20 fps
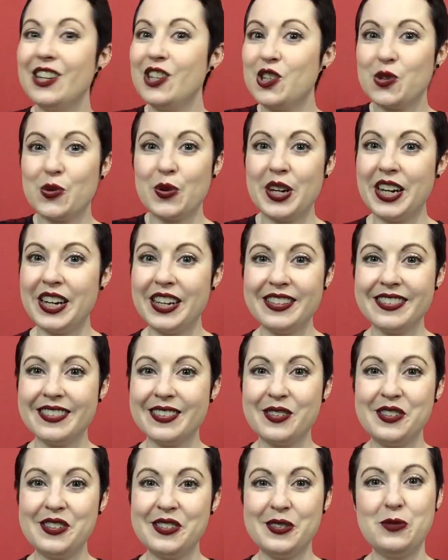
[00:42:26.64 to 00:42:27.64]
join in as
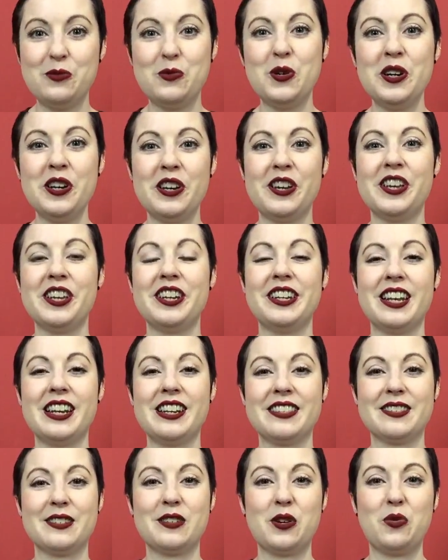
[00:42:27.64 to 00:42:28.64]
soon as you want. You can let
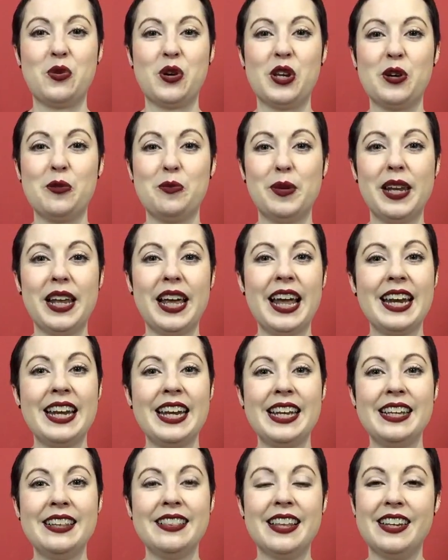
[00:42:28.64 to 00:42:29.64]
us know what you're
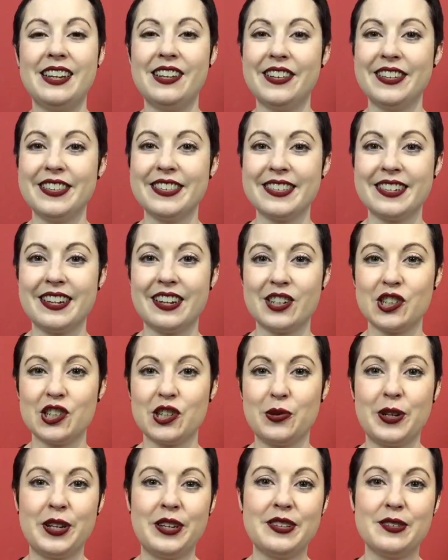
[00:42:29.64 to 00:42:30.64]
planning, then you can start
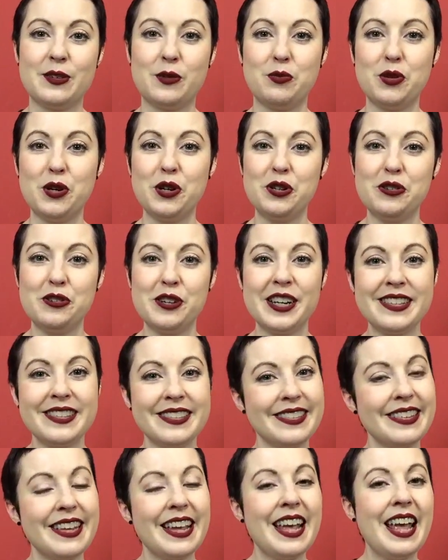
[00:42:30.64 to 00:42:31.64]
showing us your progress,
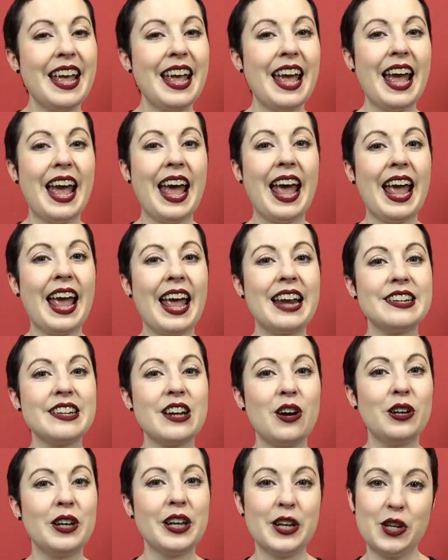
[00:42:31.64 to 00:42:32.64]
and
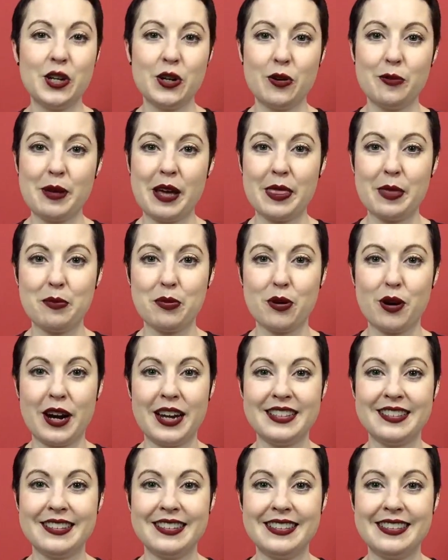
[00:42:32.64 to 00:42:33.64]
I'll let you know about the
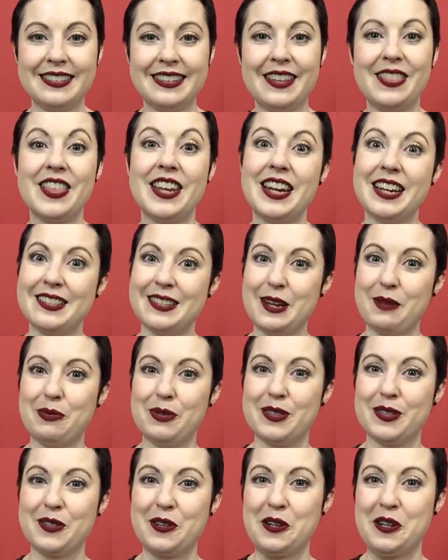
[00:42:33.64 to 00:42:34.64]
prizes in the next
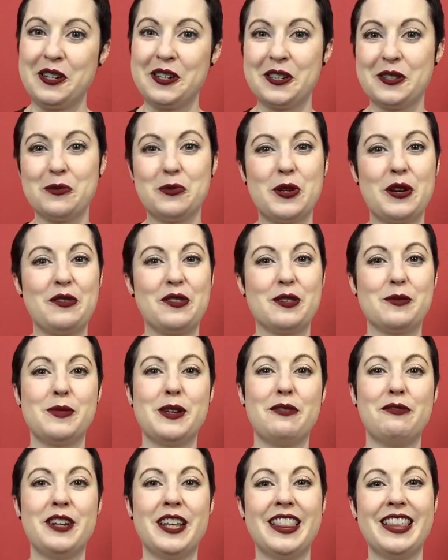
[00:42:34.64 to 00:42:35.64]
episode because we'll have some
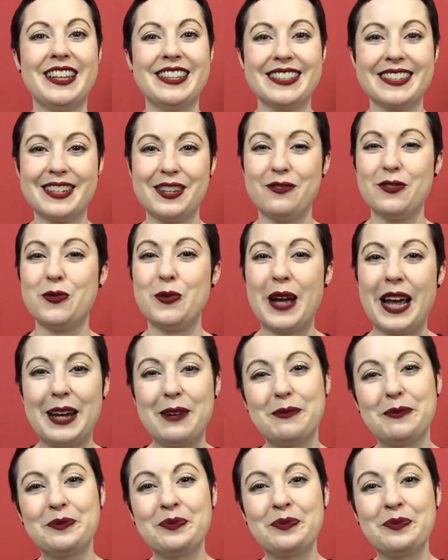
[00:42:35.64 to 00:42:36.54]
lovely things to give away.